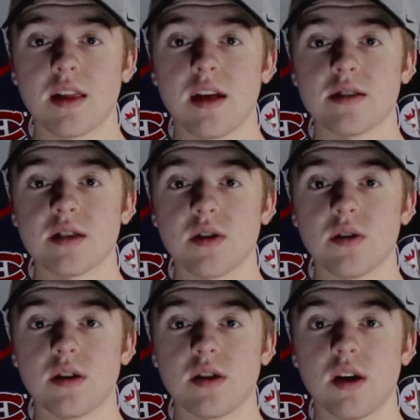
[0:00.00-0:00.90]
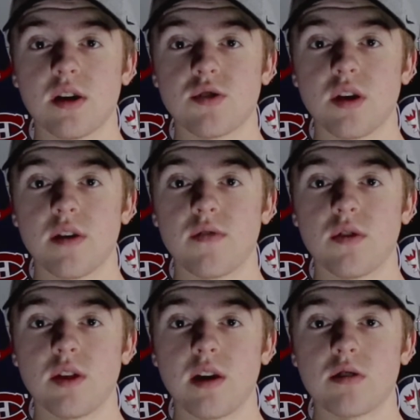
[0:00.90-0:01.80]
that is a good trade
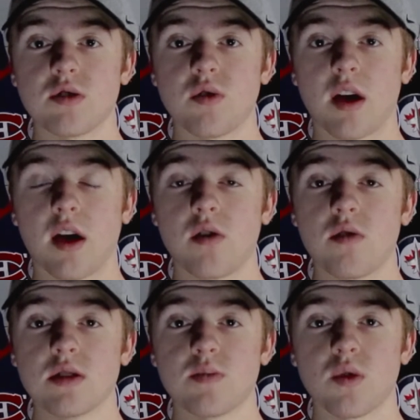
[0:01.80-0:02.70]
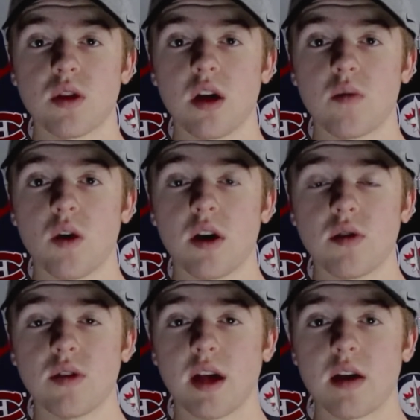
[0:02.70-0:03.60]
for the Arizona Coyotes more than Ottawa. I
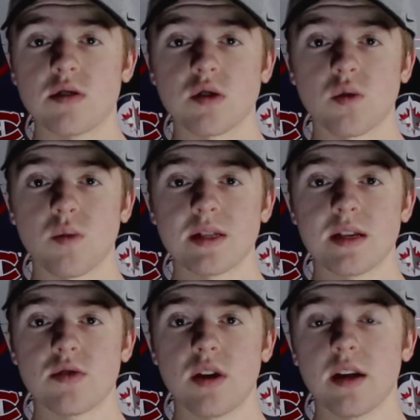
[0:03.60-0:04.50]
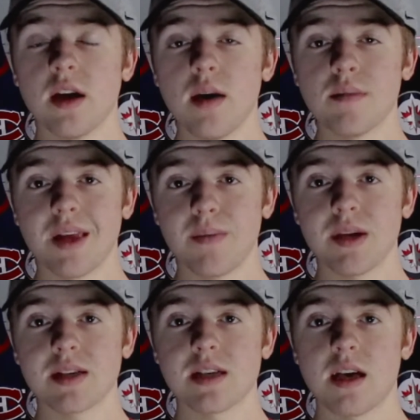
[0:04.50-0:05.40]
do think Arizona wins that trade. But that
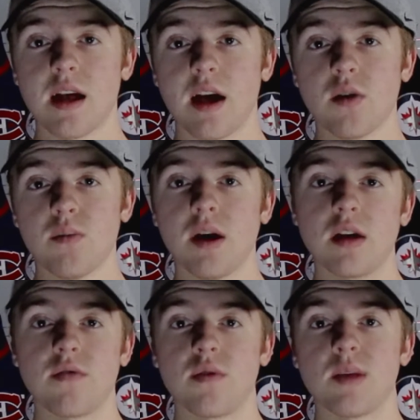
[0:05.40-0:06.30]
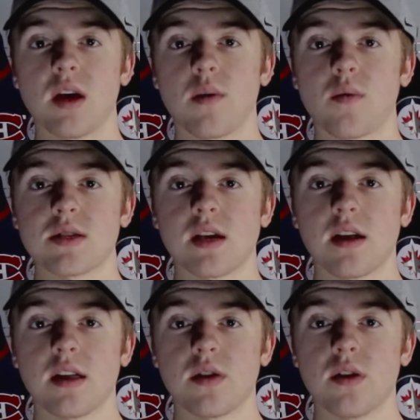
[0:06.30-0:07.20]
being said, I don't mind it from the Ottawa side
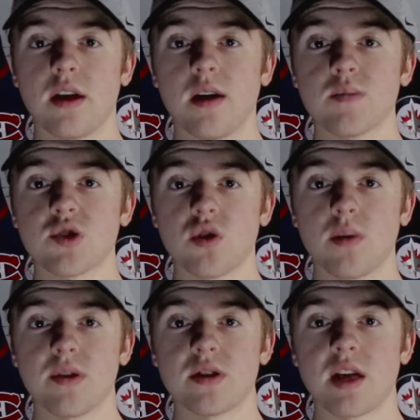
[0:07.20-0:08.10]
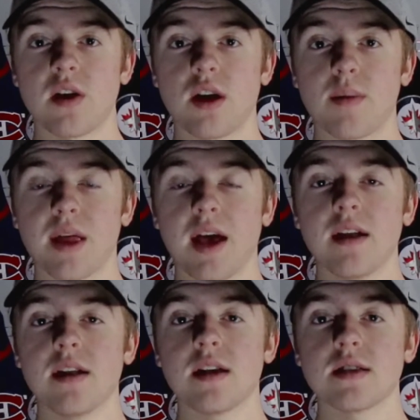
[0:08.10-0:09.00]
either. It helps shore up their center depth,
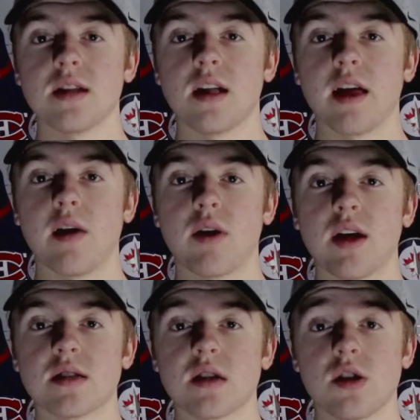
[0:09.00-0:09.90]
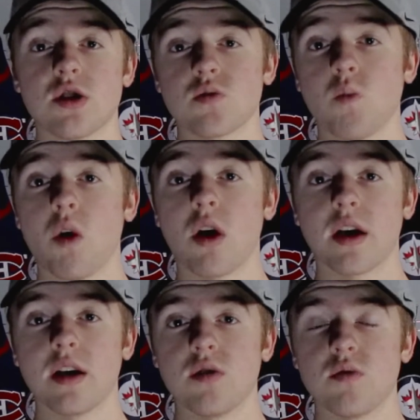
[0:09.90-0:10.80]
and it doesn't allow kids to just walk
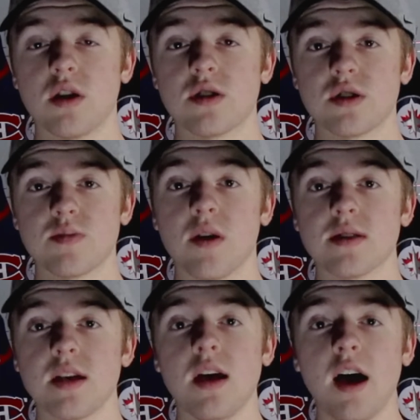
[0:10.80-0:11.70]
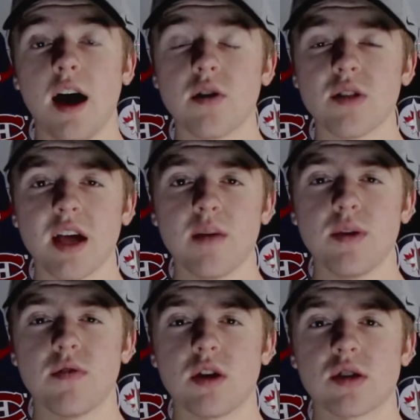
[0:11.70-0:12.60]
into roster spots. I know that can
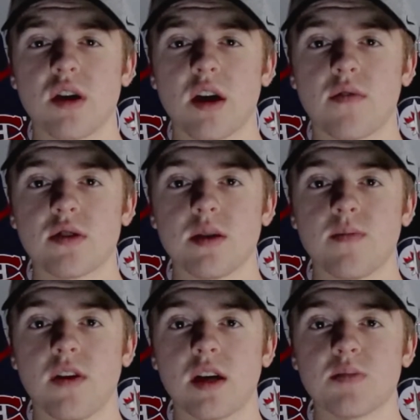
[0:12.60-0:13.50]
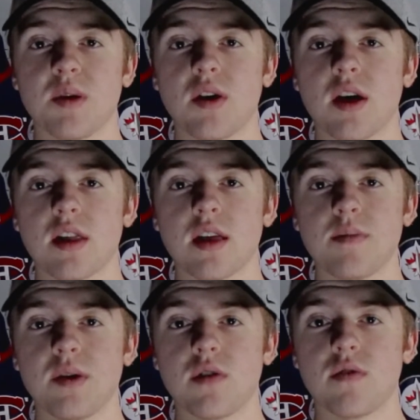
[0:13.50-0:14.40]
be frustrating for some fans, but you got to think
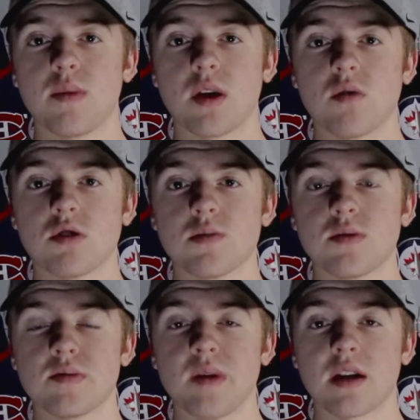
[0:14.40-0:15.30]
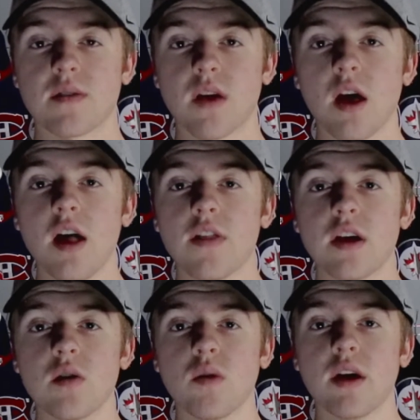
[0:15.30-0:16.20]
about it from the coach's perspective. They
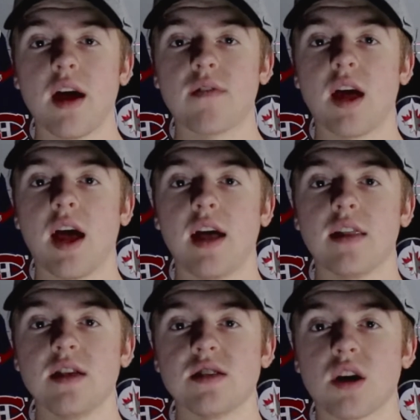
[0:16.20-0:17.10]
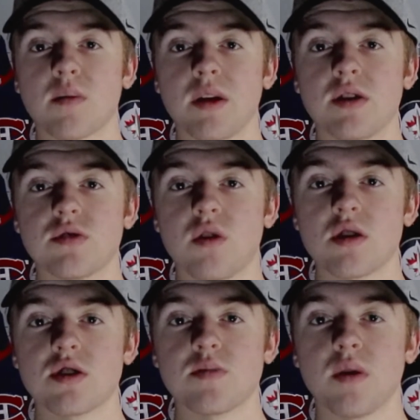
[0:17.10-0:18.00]
don't want to have to hand these young players
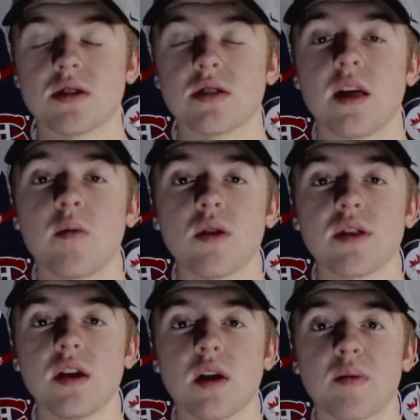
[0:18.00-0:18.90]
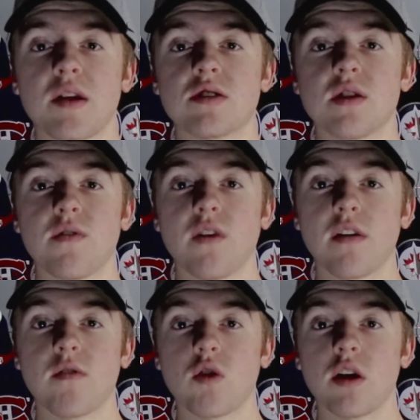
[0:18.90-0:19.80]
roster spots. They want the young players to
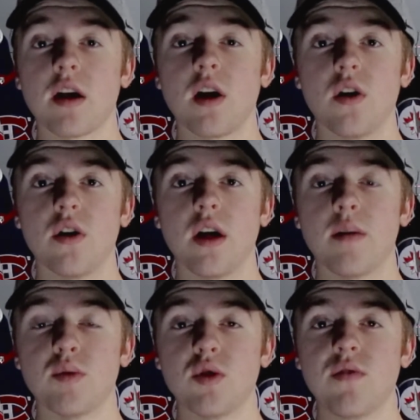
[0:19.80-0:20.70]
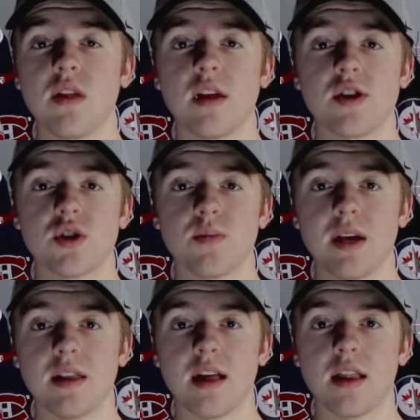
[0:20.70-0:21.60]
fight for it and earn it and prove that they should
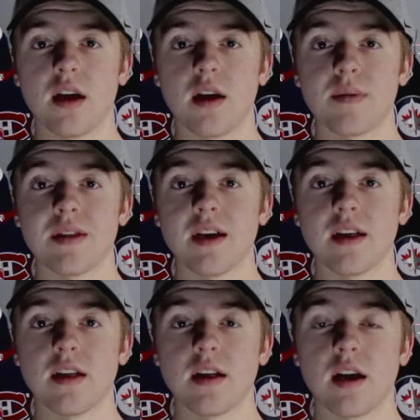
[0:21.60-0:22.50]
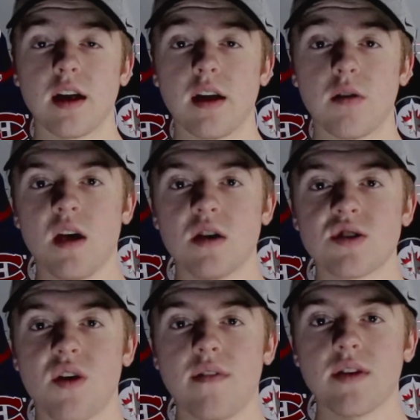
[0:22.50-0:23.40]
be in that lineup night in and night out.
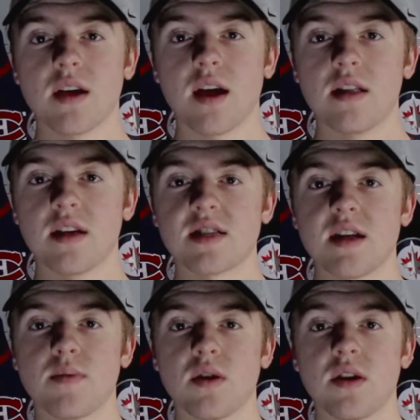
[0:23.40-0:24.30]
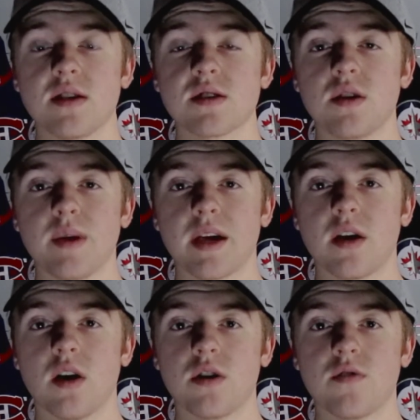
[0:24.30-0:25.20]
So having a guy like Stepan is going to make it
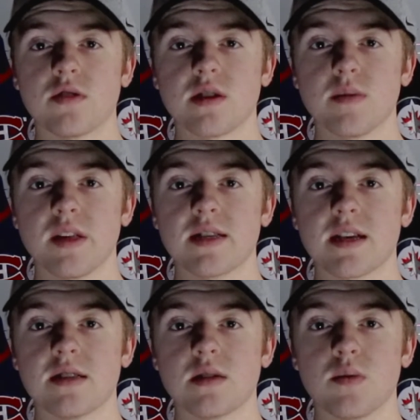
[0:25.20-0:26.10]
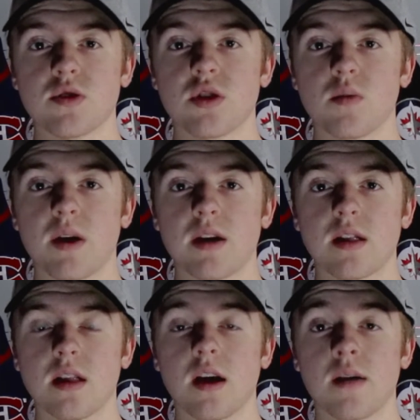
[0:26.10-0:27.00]
harder for some of these kids to push their way into
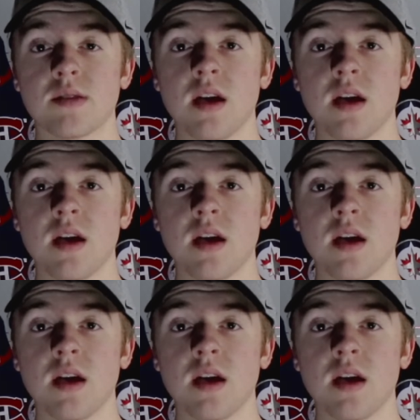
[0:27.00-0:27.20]
the lineups,